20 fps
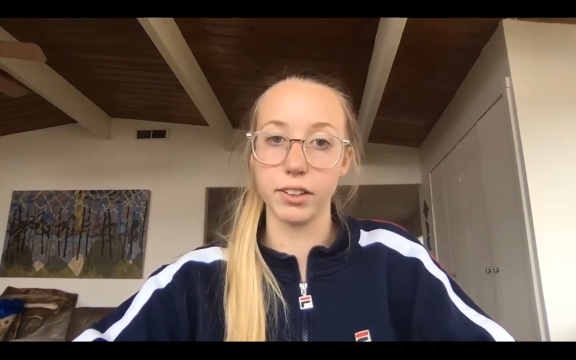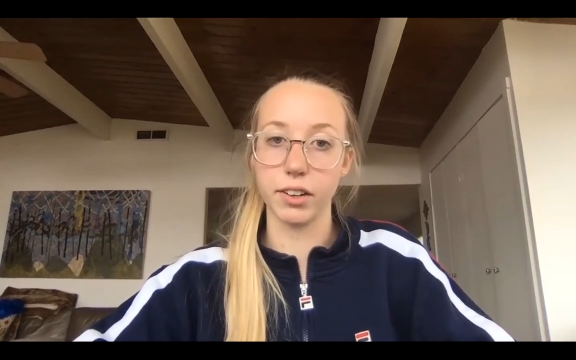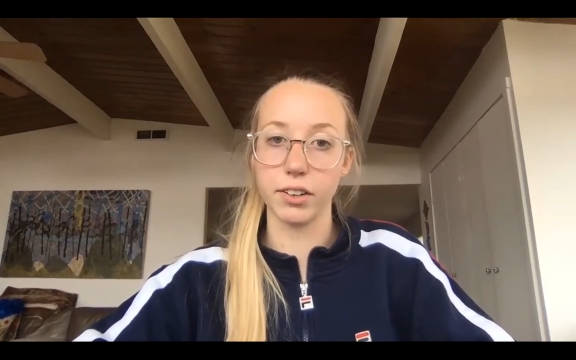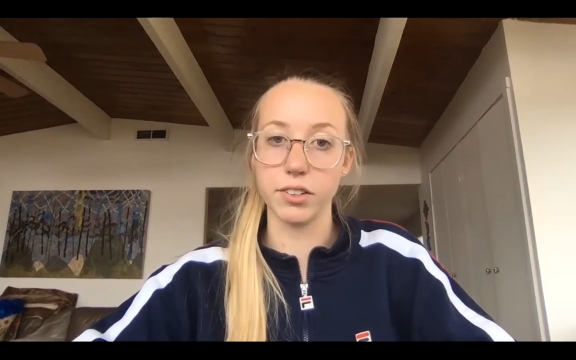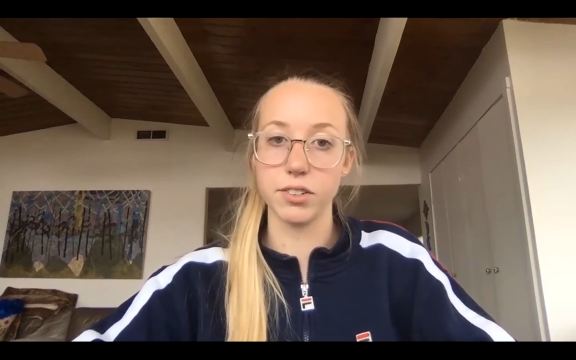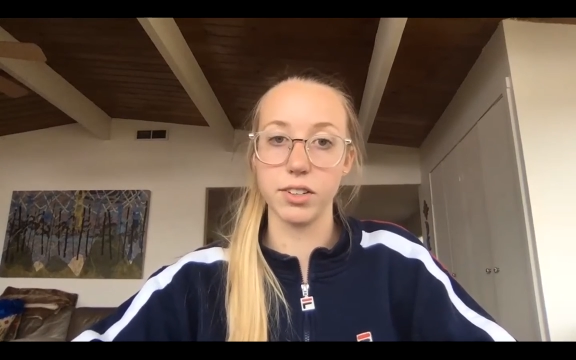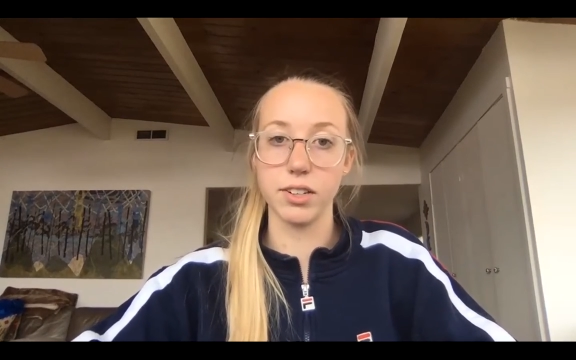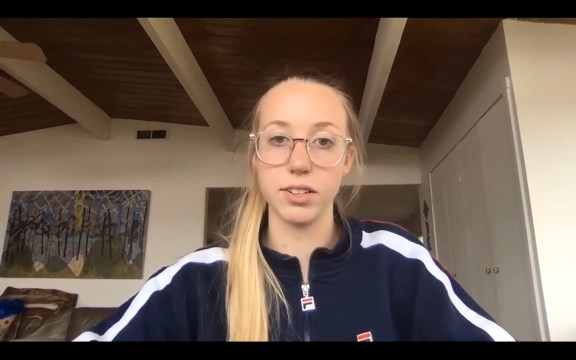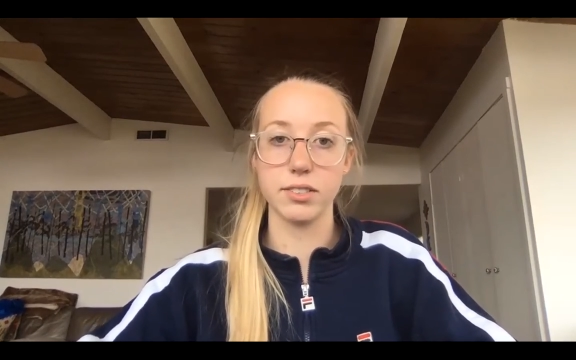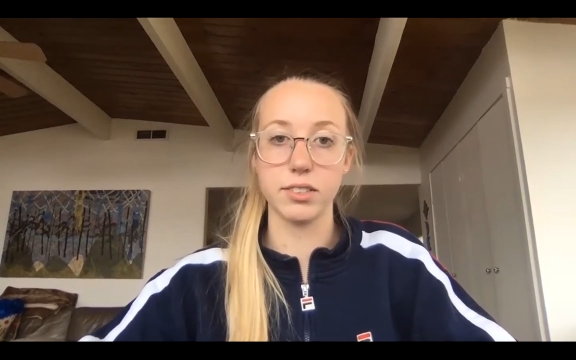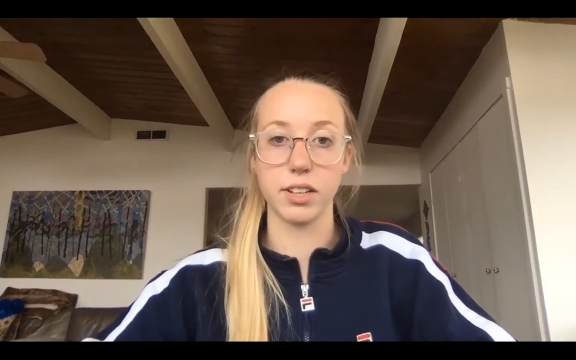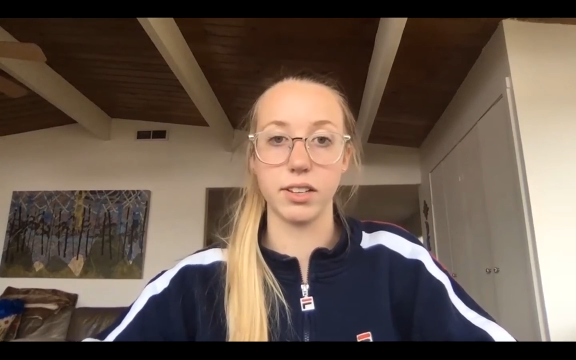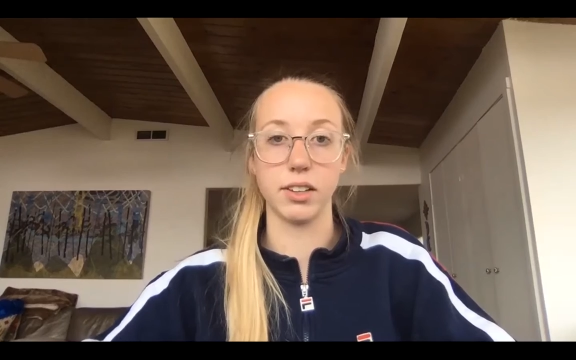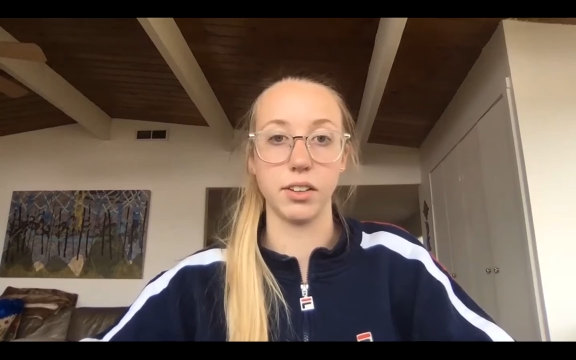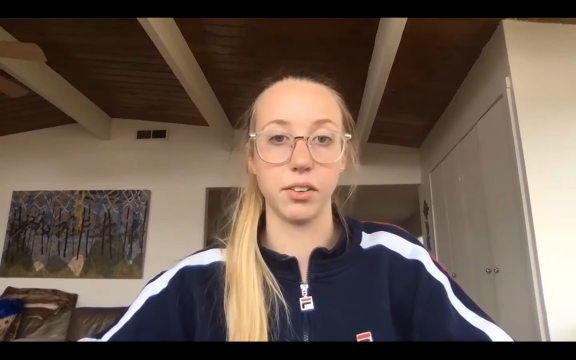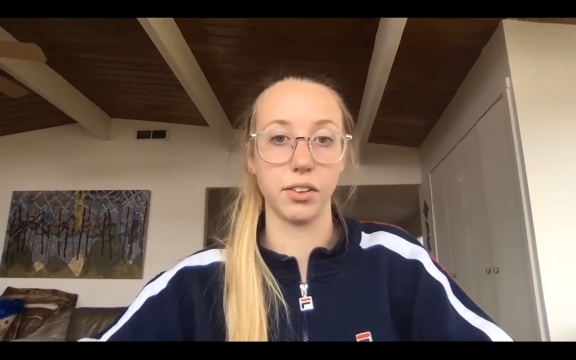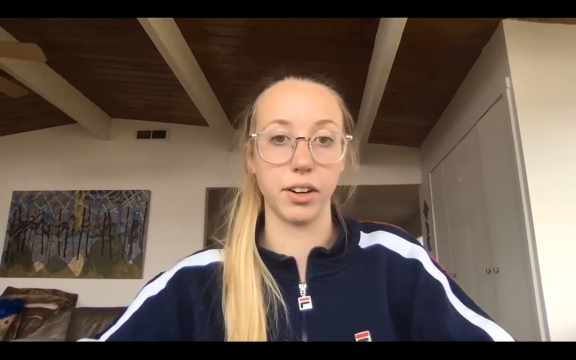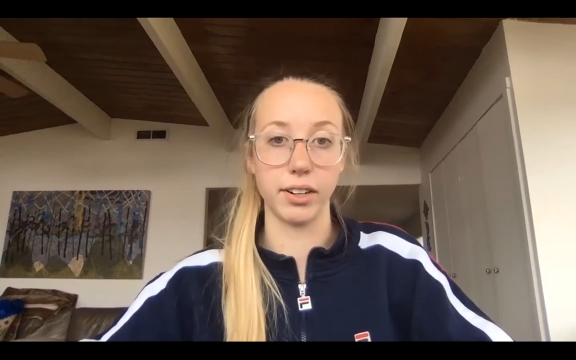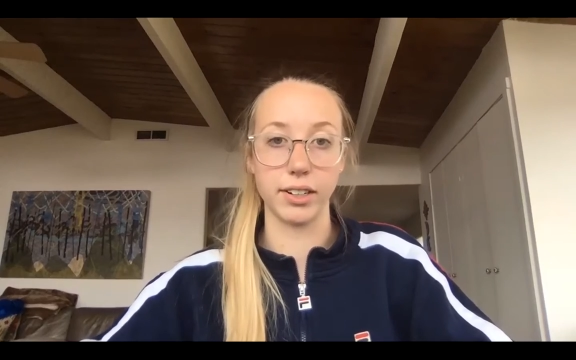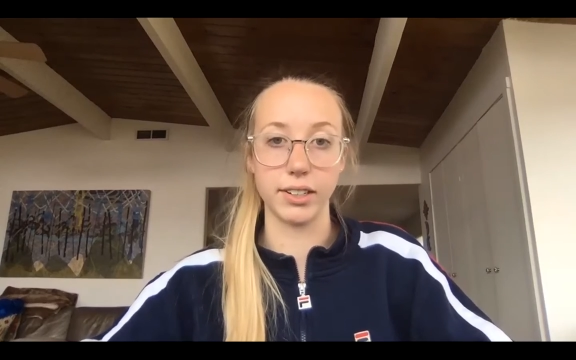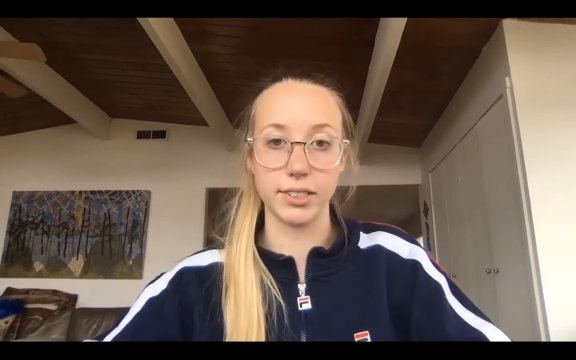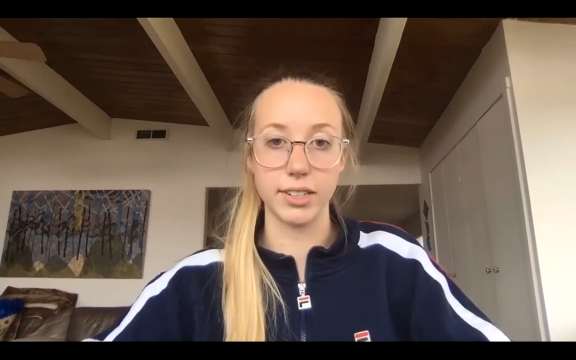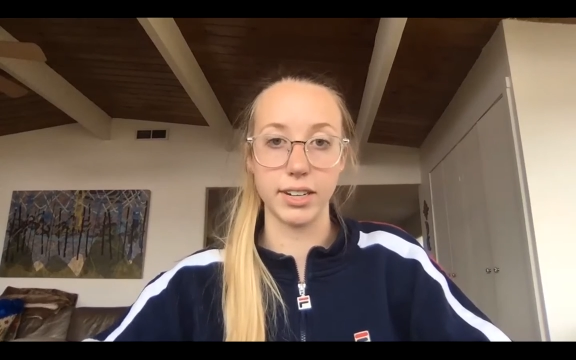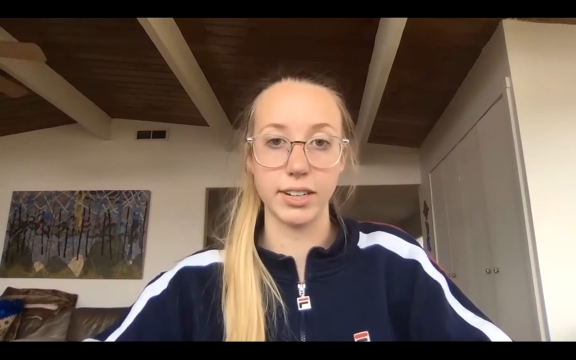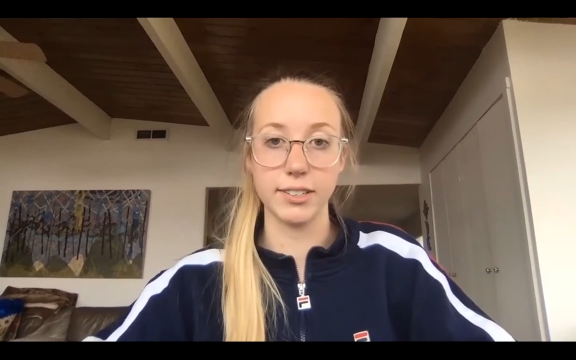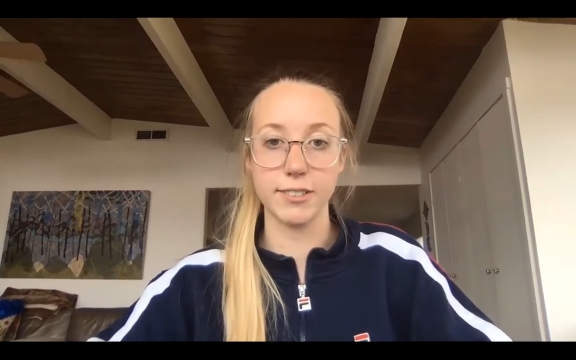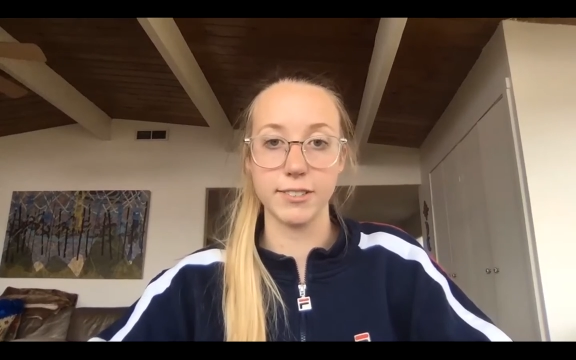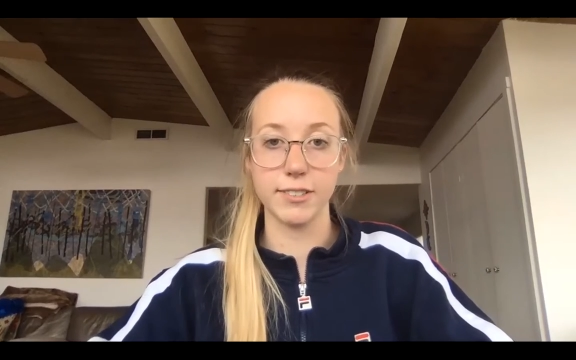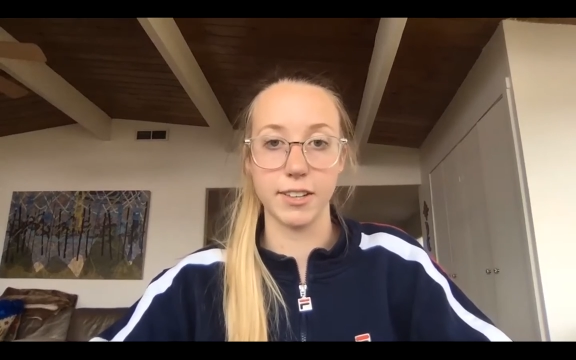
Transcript: countries and the United States